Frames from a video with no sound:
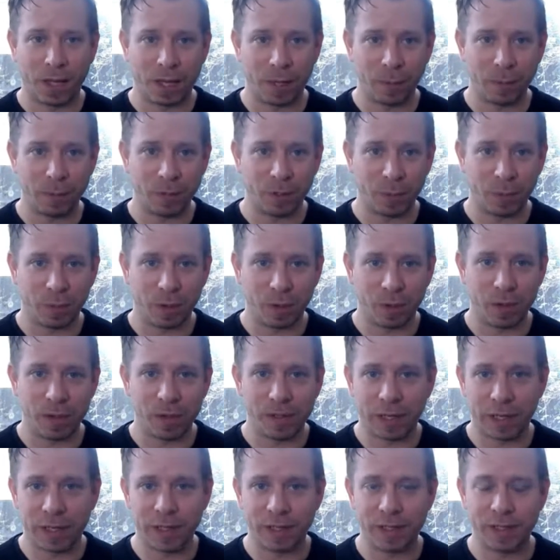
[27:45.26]
Tomorrow's
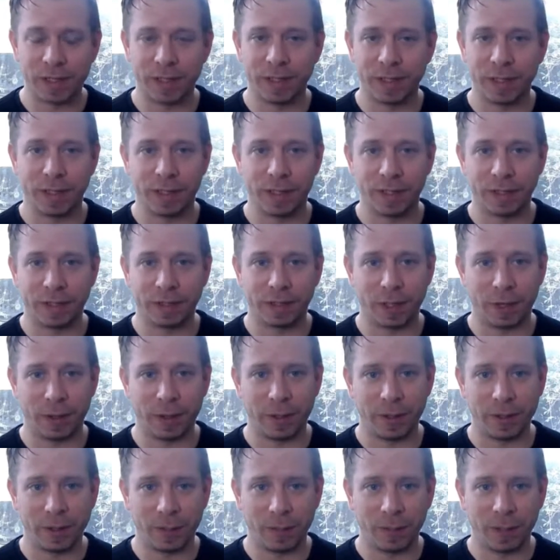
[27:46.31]
lesson is
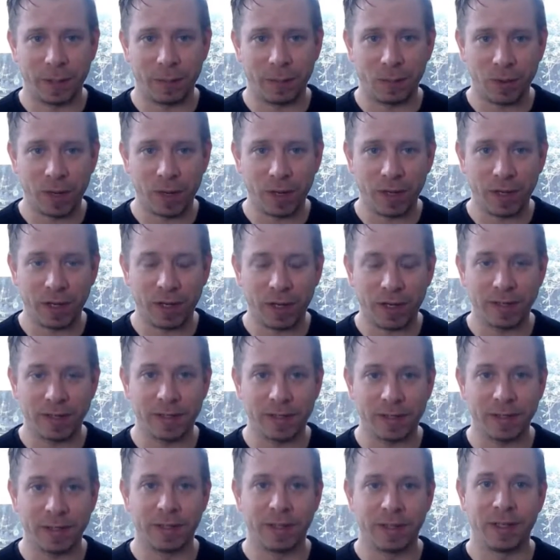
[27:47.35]
going to be a breathing
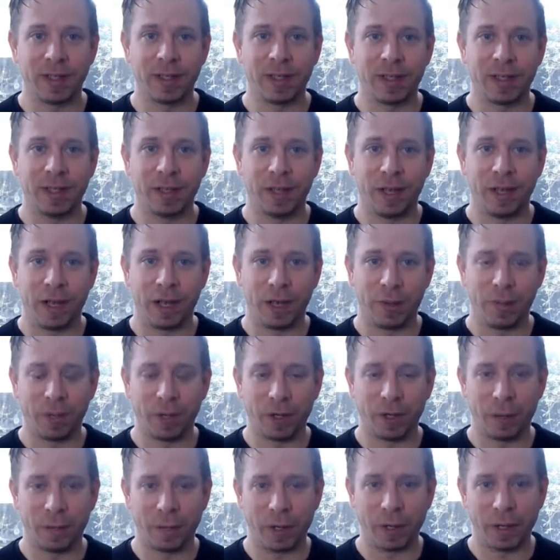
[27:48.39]
lesson. I'm
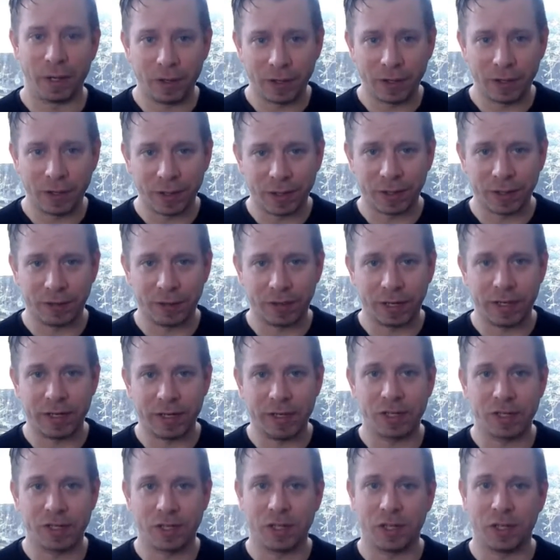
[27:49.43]
going to be looking at the
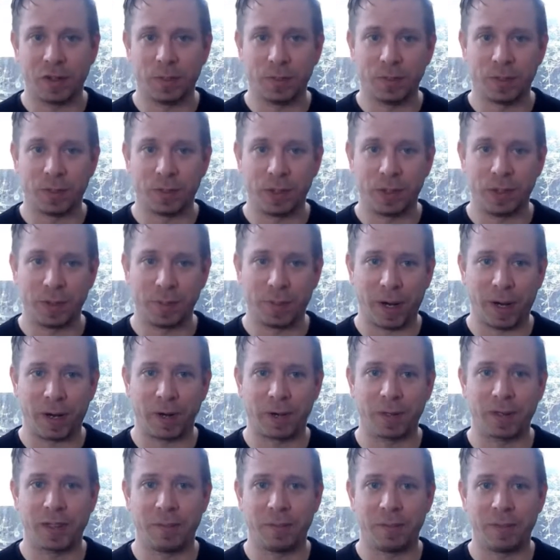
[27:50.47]
relationship between the
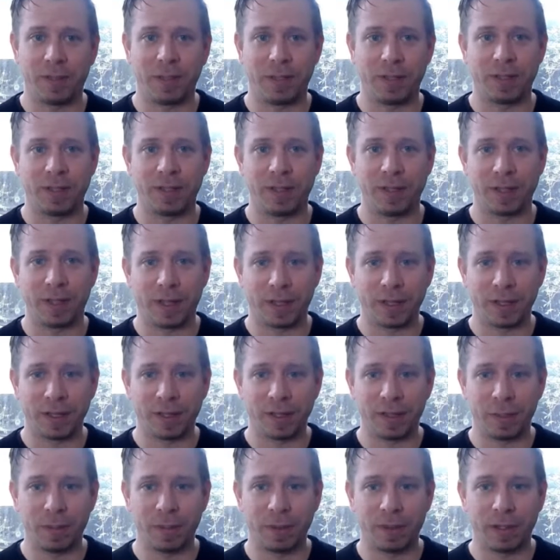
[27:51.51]
parasympathetic and the
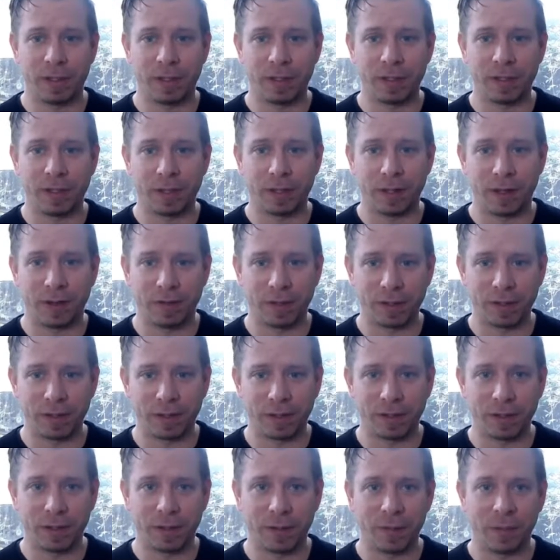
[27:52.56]
sympathetic nervous
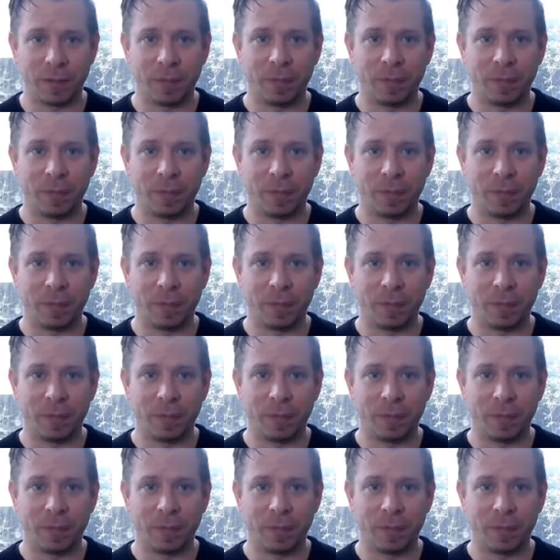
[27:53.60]
system.